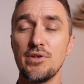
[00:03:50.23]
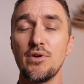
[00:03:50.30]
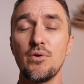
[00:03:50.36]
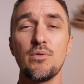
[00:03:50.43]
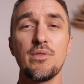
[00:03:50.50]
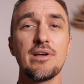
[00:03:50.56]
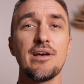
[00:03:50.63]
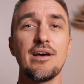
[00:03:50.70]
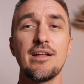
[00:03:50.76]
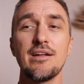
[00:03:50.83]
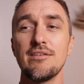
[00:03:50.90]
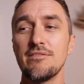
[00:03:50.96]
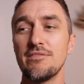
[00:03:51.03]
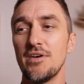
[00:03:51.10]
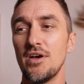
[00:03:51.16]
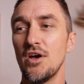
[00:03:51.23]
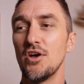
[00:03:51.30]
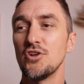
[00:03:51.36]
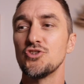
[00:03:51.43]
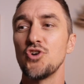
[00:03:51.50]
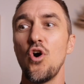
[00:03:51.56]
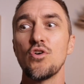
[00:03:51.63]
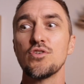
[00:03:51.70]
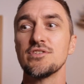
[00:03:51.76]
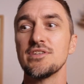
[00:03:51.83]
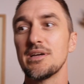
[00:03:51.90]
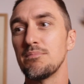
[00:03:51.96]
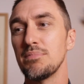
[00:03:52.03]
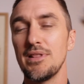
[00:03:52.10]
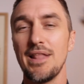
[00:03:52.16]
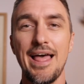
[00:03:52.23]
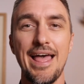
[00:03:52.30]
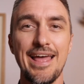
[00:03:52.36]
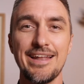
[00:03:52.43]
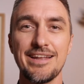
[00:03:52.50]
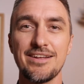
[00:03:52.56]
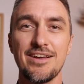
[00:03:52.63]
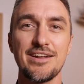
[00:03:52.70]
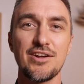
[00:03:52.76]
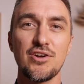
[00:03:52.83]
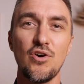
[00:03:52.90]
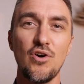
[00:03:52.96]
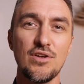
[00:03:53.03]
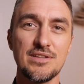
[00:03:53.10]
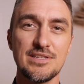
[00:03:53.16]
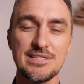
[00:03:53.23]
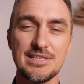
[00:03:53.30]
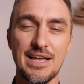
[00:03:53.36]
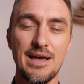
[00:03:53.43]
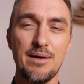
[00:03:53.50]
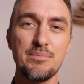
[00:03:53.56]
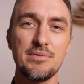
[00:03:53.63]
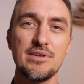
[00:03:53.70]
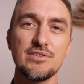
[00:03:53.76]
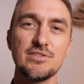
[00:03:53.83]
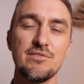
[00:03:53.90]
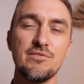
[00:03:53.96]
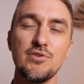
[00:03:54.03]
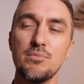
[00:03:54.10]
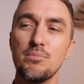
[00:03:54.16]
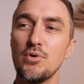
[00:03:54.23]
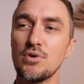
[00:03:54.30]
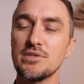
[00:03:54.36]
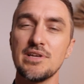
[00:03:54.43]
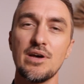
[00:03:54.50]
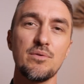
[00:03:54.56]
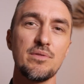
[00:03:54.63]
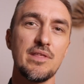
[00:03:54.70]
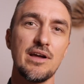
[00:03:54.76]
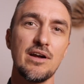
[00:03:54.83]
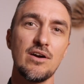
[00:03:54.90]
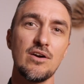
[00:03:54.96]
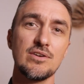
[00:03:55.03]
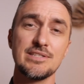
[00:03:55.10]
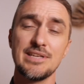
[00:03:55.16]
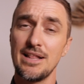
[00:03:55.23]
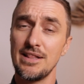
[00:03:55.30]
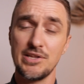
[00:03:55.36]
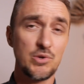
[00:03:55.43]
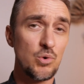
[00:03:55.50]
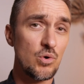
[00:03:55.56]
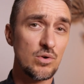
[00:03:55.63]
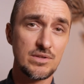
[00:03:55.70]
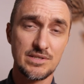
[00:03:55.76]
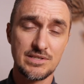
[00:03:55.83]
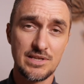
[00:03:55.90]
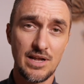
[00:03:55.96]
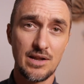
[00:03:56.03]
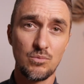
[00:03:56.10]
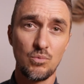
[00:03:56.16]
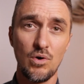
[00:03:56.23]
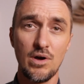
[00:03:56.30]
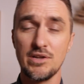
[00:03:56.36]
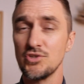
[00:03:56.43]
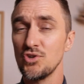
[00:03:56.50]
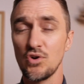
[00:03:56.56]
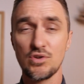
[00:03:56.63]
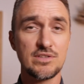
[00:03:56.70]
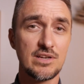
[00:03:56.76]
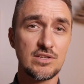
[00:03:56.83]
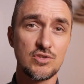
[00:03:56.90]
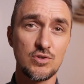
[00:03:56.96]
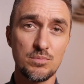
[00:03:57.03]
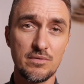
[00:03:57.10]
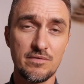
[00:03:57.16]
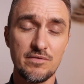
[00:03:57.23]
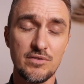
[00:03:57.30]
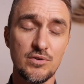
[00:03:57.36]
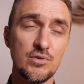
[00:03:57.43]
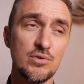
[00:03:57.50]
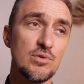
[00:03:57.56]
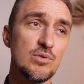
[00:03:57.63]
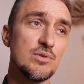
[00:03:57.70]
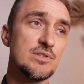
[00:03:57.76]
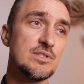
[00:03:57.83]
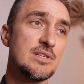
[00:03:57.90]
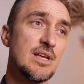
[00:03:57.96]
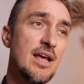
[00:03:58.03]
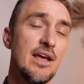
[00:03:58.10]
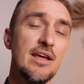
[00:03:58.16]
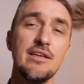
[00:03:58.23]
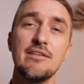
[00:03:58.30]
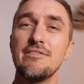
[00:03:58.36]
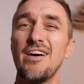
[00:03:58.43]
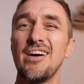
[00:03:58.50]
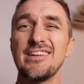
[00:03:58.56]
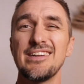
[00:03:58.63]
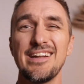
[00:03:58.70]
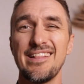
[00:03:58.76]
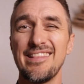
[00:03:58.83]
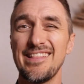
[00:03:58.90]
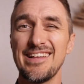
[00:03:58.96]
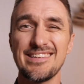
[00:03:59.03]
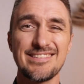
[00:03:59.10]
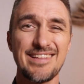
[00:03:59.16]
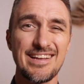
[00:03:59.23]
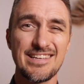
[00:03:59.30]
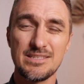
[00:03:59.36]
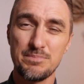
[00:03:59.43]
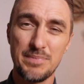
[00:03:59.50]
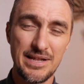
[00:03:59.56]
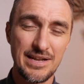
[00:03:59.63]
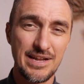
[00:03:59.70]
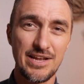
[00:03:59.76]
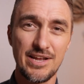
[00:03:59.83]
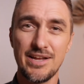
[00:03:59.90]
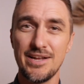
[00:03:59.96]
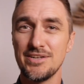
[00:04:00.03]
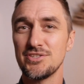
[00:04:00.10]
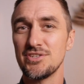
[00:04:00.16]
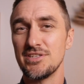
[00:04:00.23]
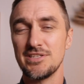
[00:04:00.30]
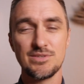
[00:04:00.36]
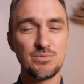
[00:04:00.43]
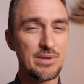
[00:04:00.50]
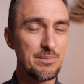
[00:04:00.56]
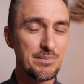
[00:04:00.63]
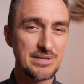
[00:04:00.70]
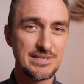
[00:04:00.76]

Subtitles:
you know, the kind of toxic plant kind of concept. There's a few books out there. Sally Norton's done one, Toxic Superfoods. You find it in things like spinach and sweet